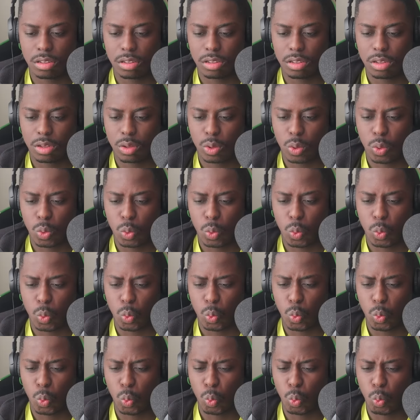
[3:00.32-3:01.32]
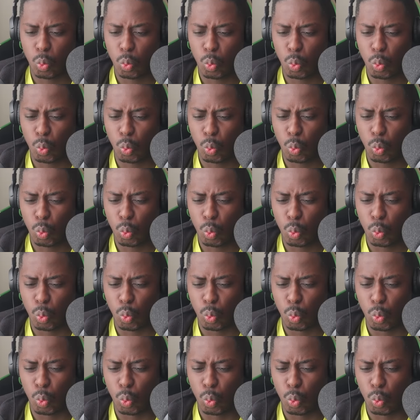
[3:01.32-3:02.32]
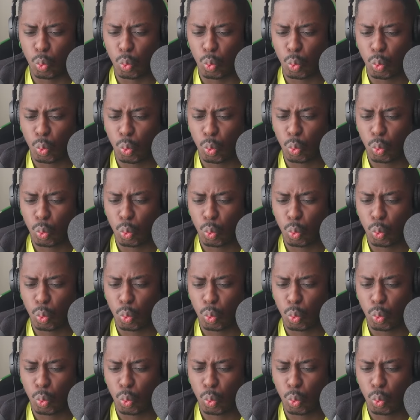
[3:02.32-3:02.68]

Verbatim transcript: Good looking ball for Nandhakumar, such finish.